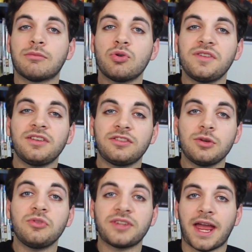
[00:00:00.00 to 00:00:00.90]
The movies
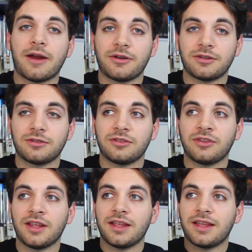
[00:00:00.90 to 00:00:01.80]
use
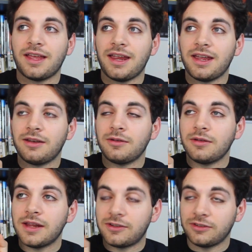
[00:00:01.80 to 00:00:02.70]
characters
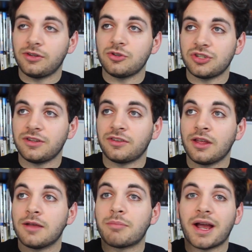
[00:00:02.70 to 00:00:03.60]
and institutions
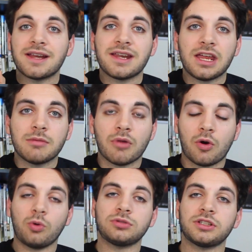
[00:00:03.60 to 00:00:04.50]
by name
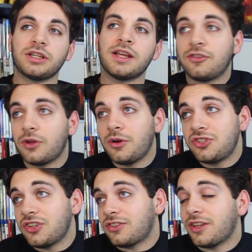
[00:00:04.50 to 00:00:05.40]
only. So
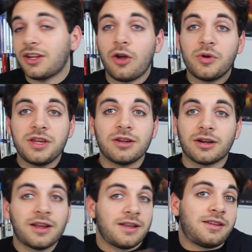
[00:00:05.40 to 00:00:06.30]
it's just like, oh,
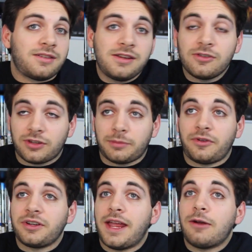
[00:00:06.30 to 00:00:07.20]
here are some
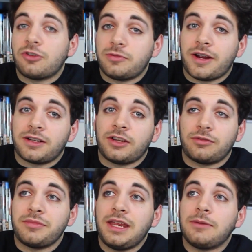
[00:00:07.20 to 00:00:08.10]
fun characters you recognize
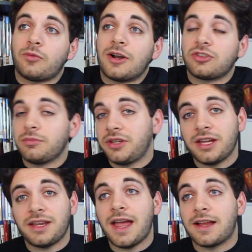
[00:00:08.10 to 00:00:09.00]
from games. Watch them
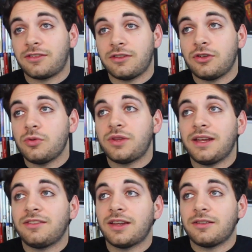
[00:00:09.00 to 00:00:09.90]
kick ass and do
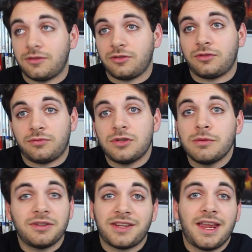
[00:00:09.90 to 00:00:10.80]
things that
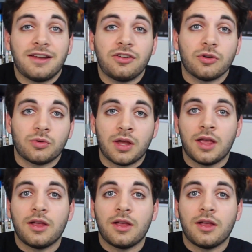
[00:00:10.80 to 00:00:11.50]
humans can't do.